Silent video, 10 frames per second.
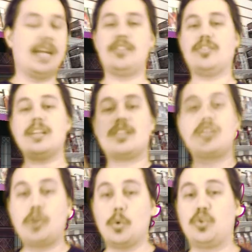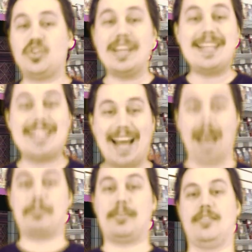it's like Ghosts and
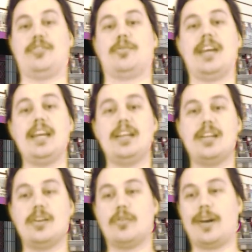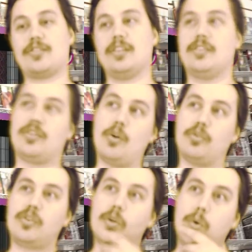Goblins, okay? Or actually, is it
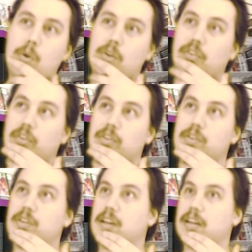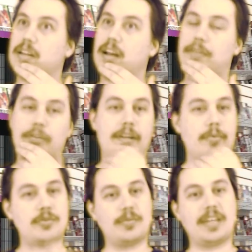Ghosts and Ghouls? I forget
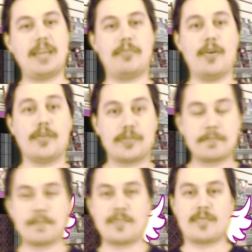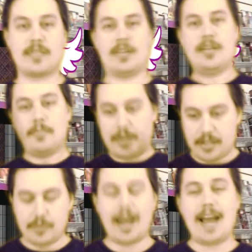which one came first.
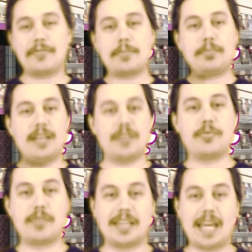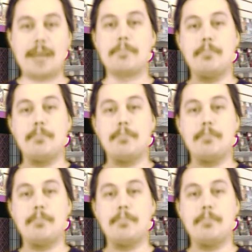But you have to play through the game